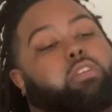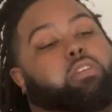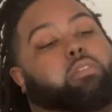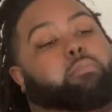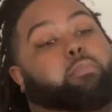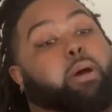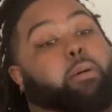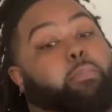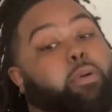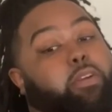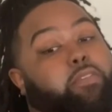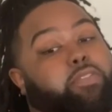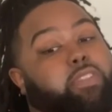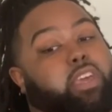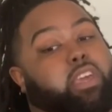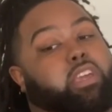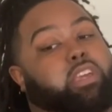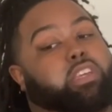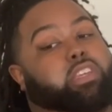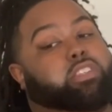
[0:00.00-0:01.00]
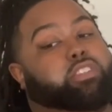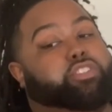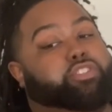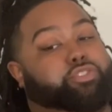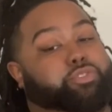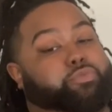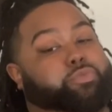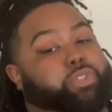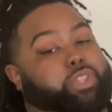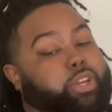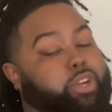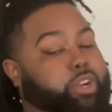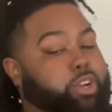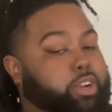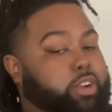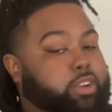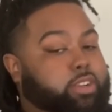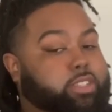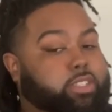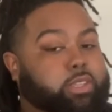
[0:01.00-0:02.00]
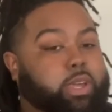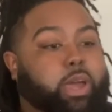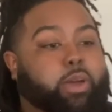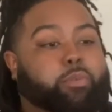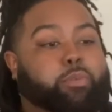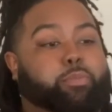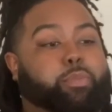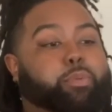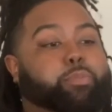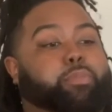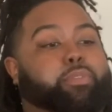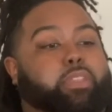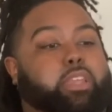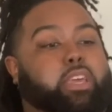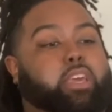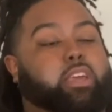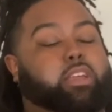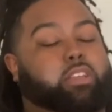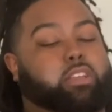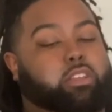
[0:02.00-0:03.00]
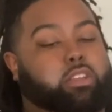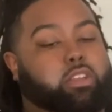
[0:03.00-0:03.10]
My birthday is June 3rd, so I remember that.